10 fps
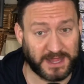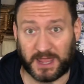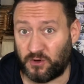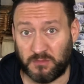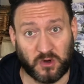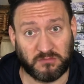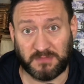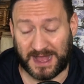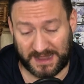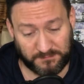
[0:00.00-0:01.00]
Gilmour
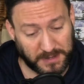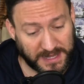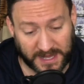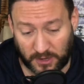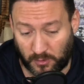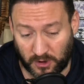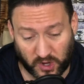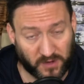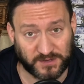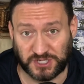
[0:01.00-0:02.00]
and have Billy Gilmour and
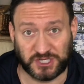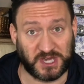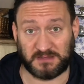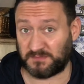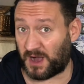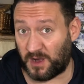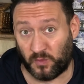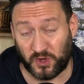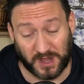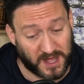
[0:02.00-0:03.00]
Kovacic in. I
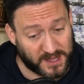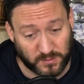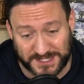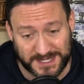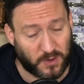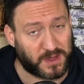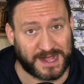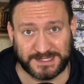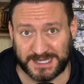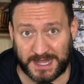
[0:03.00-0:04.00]
would, and I would sell
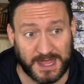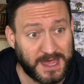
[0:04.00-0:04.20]
Kante